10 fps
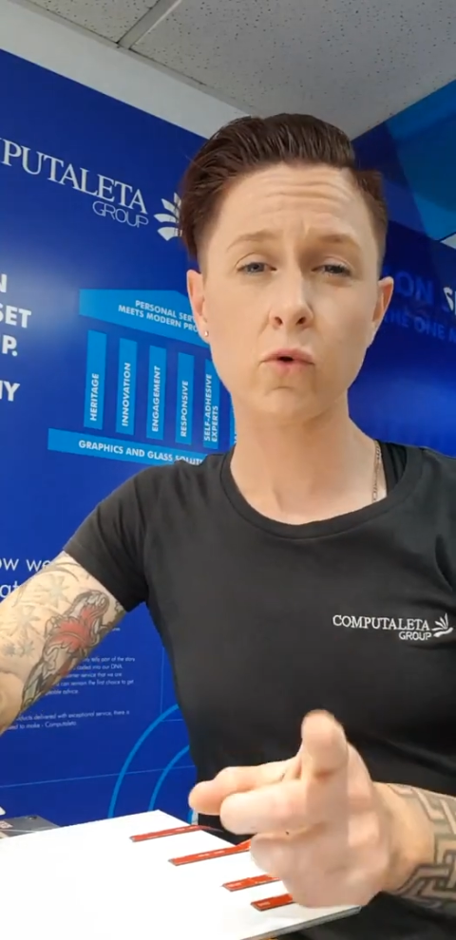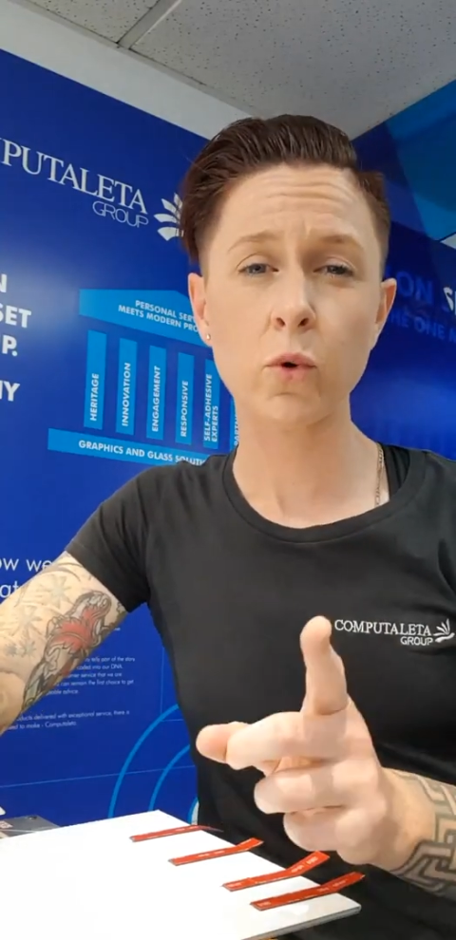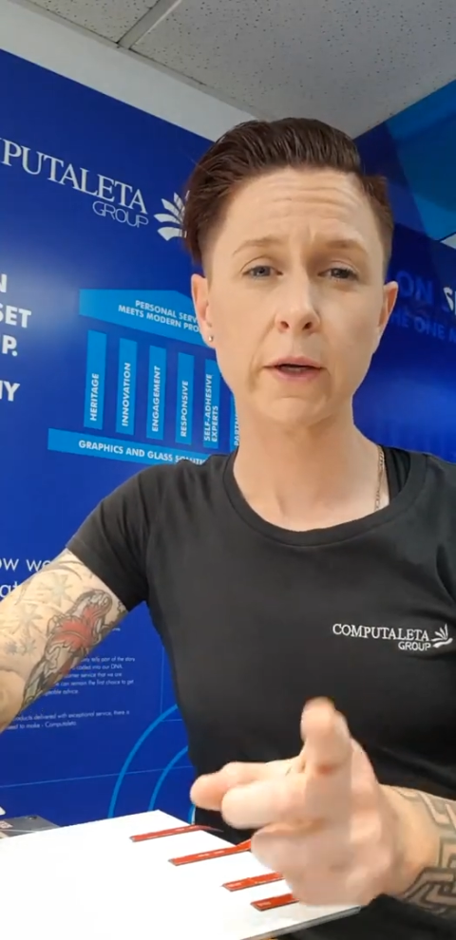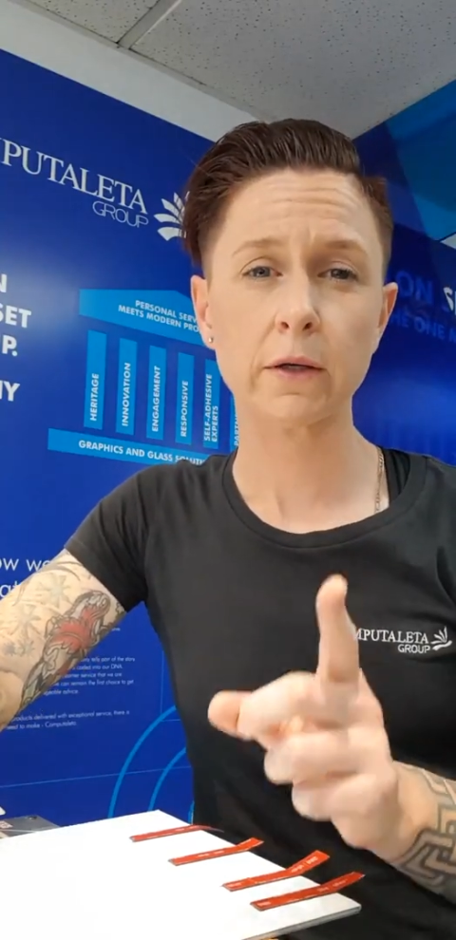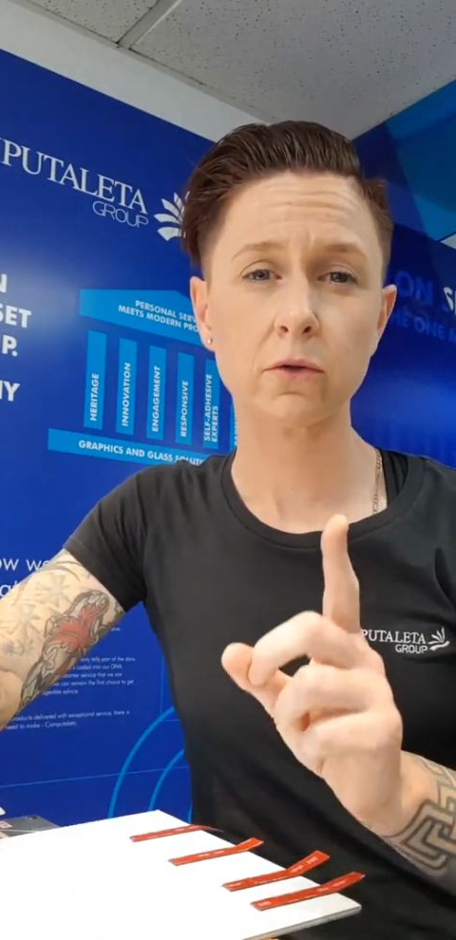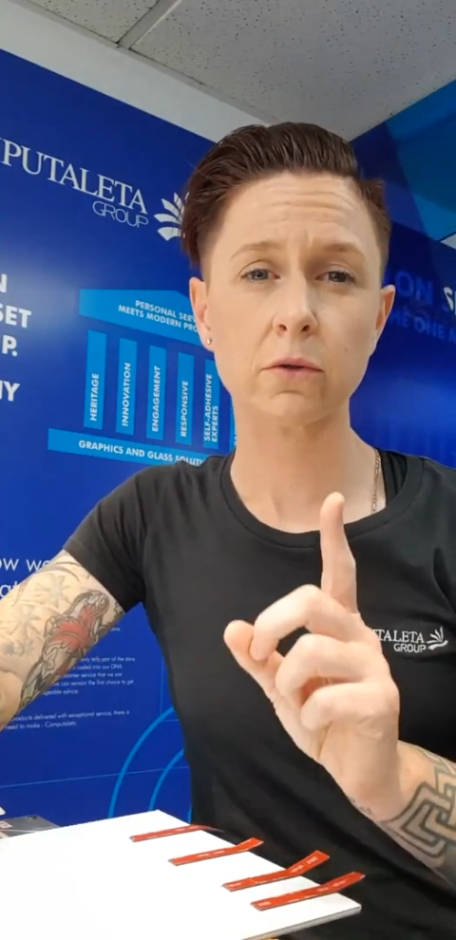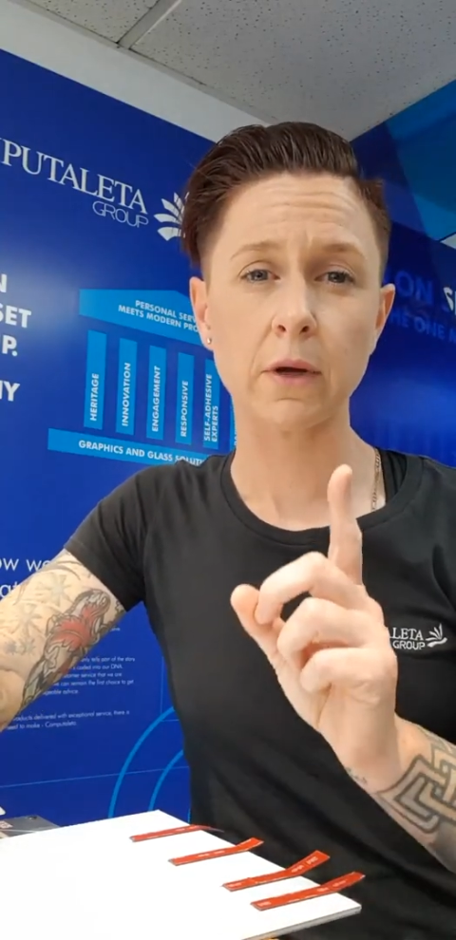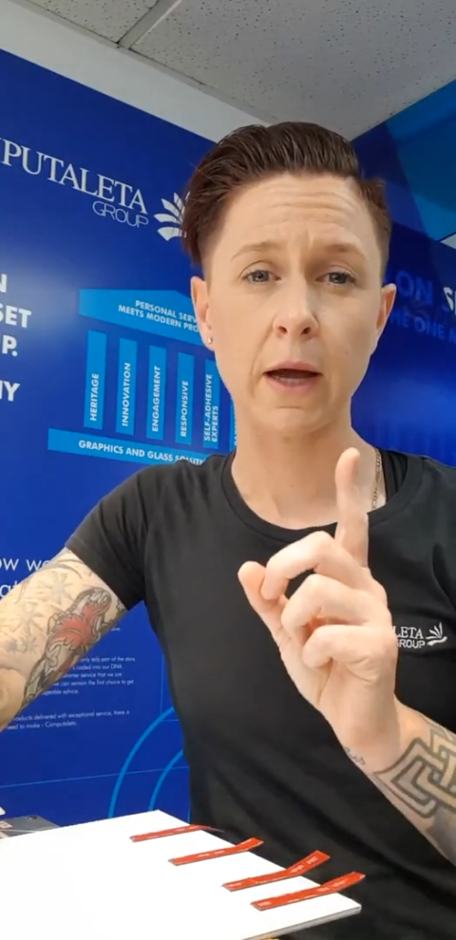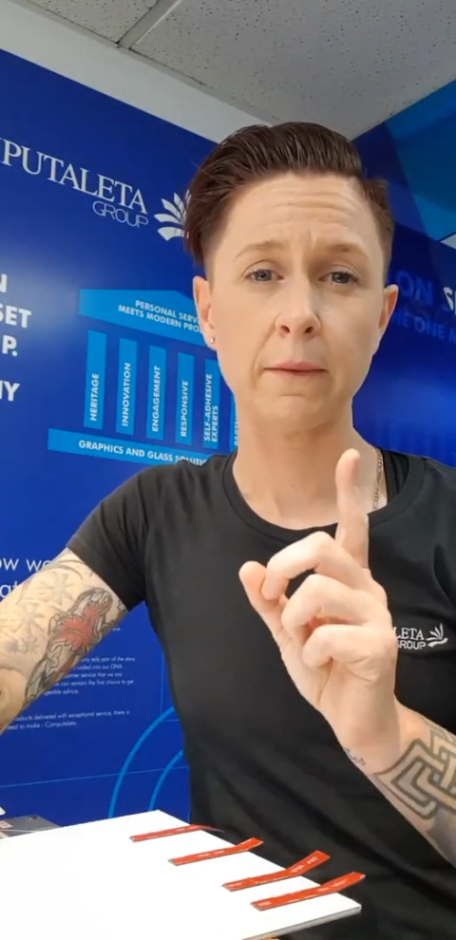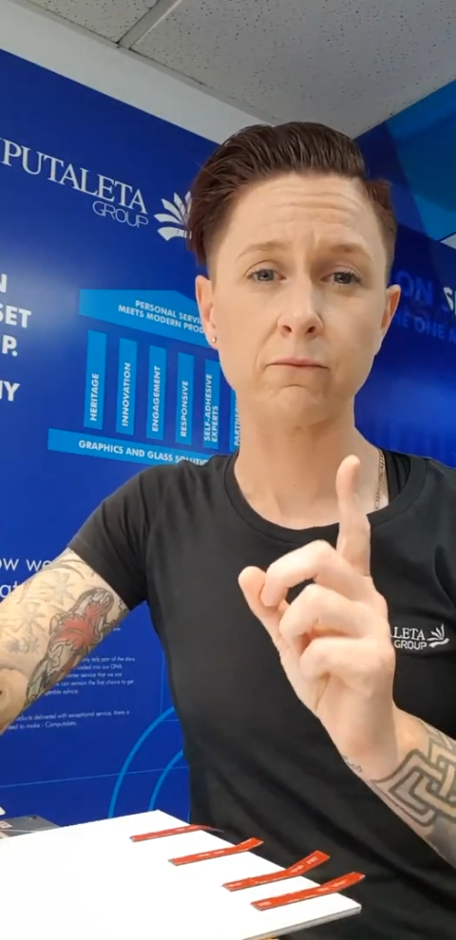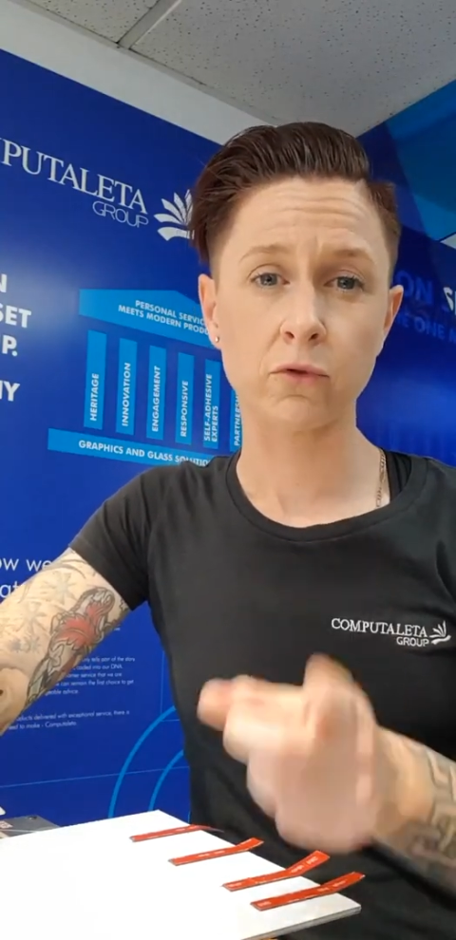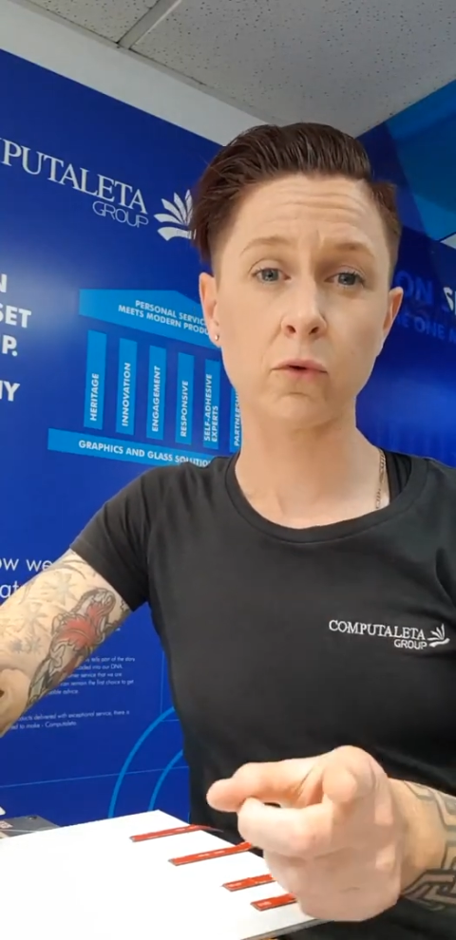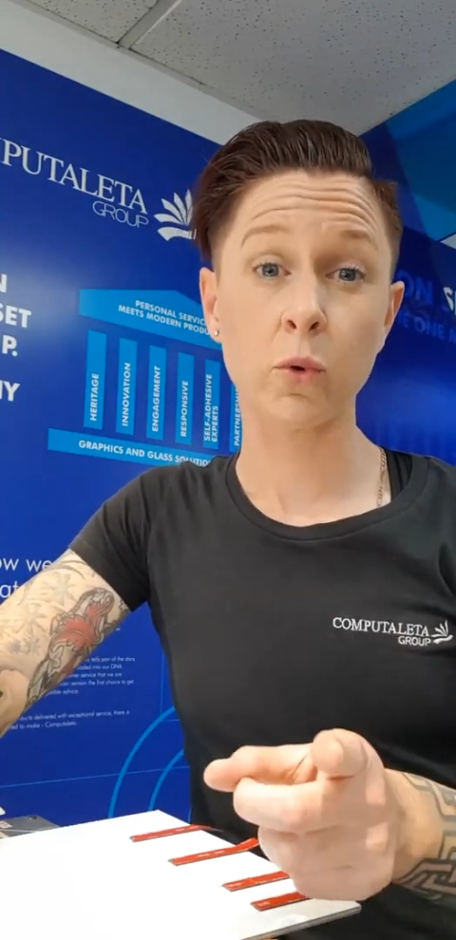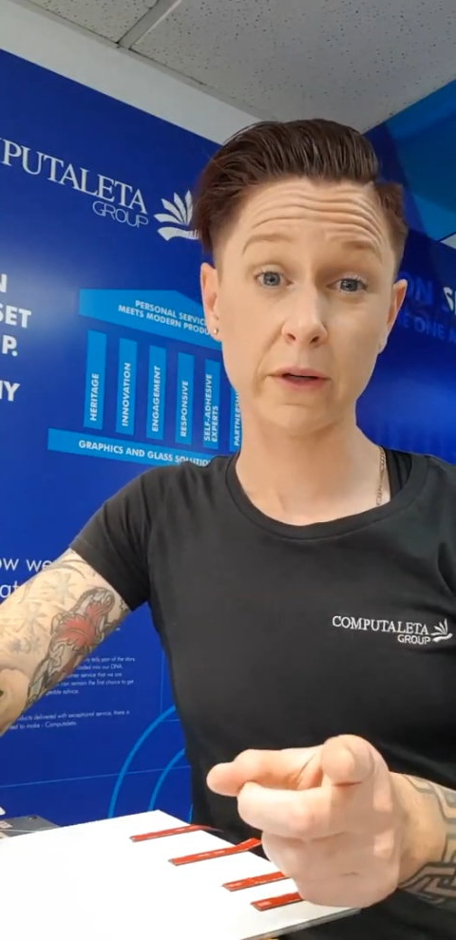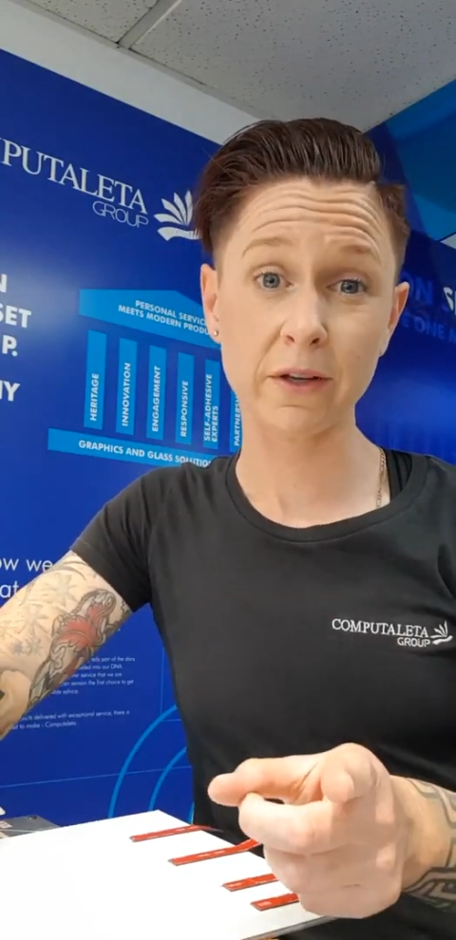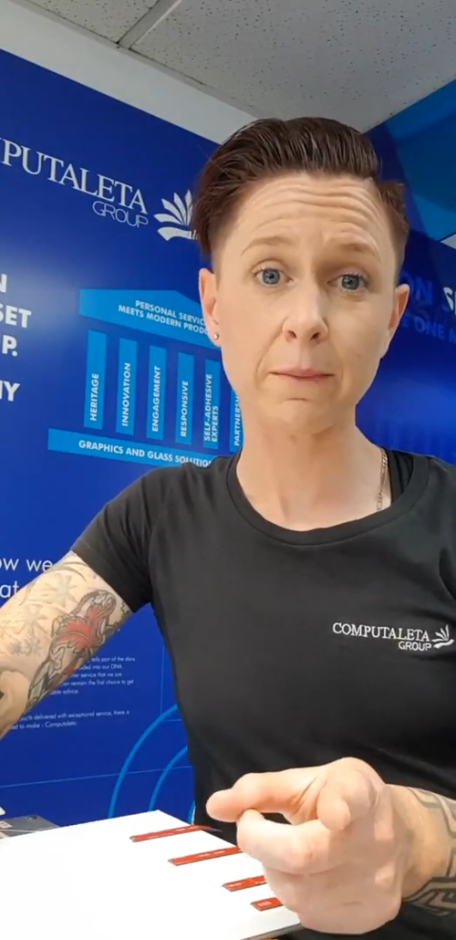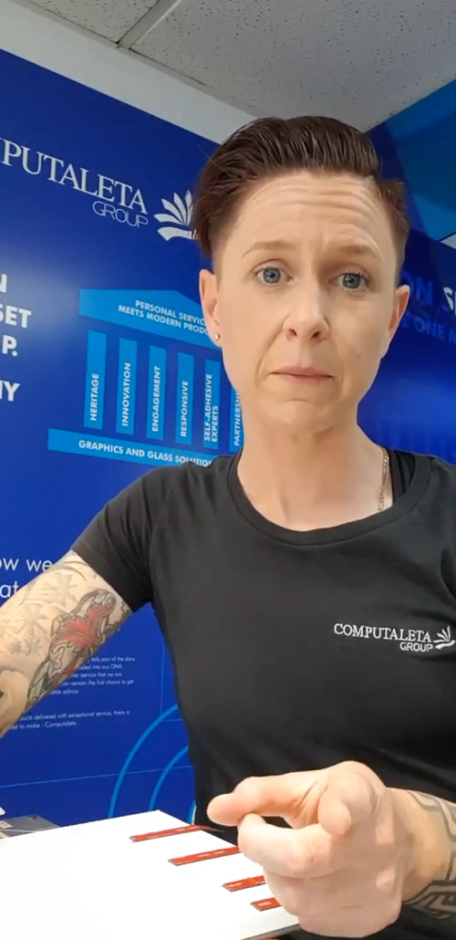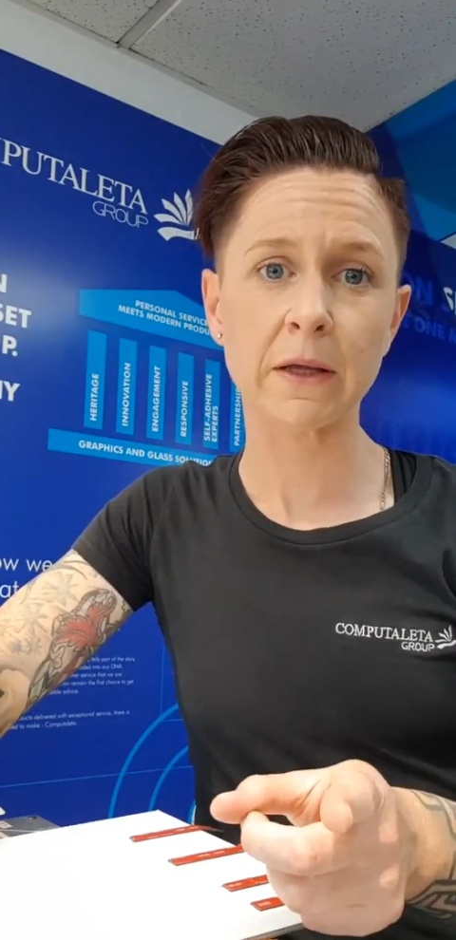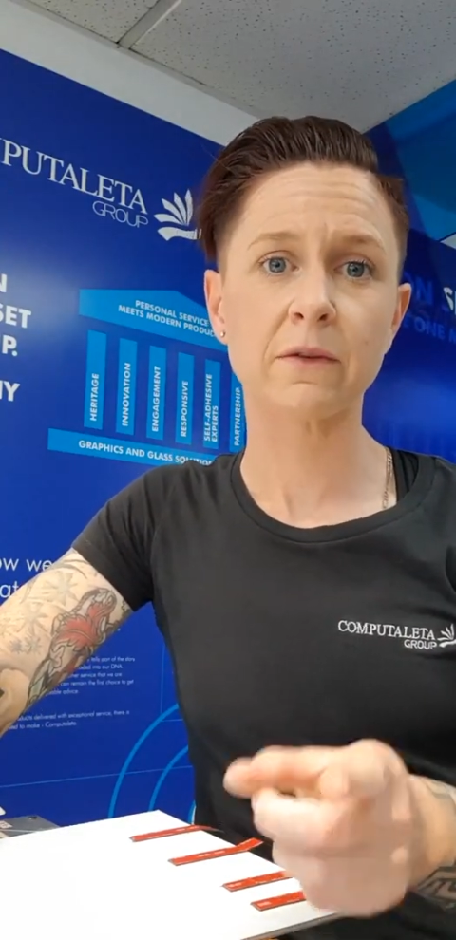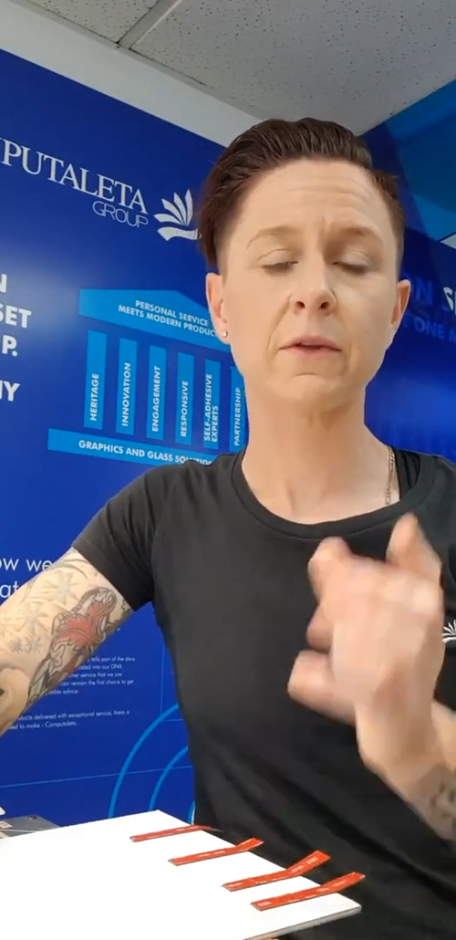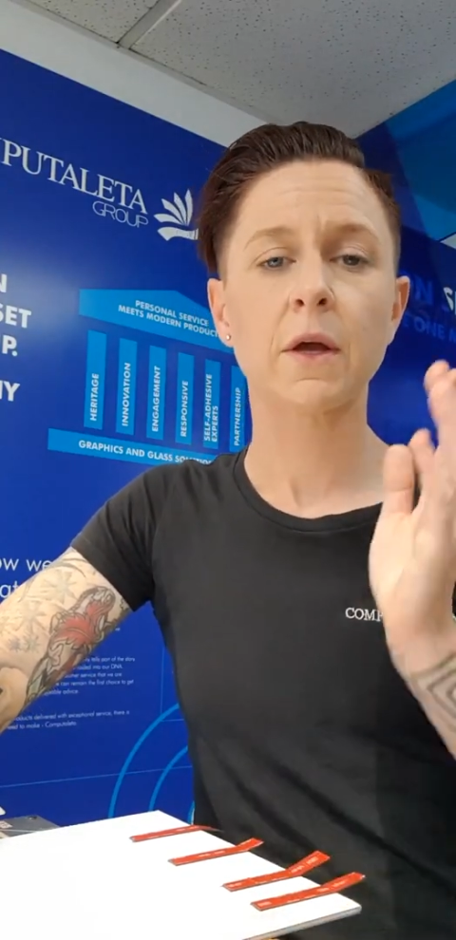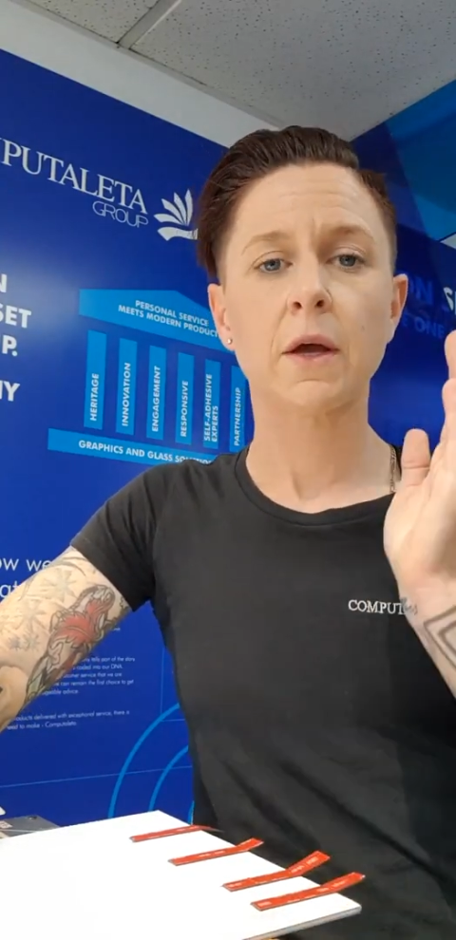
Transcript: quick tip is,